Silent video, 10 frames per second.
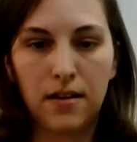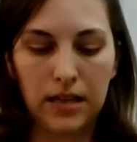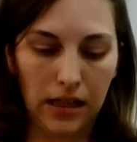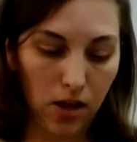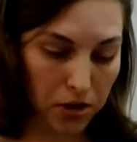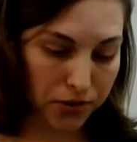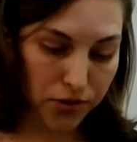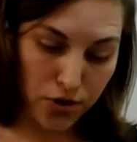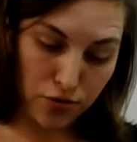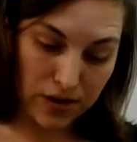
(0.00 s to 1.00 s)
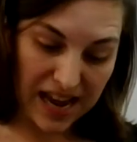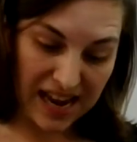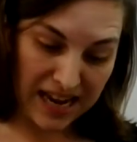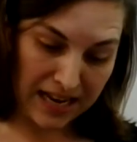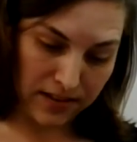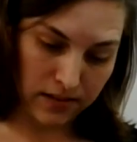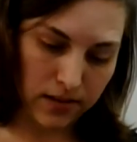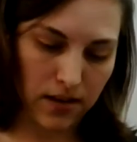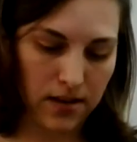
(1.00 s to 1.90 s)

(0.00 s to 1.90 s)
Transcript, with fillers: They lost two days.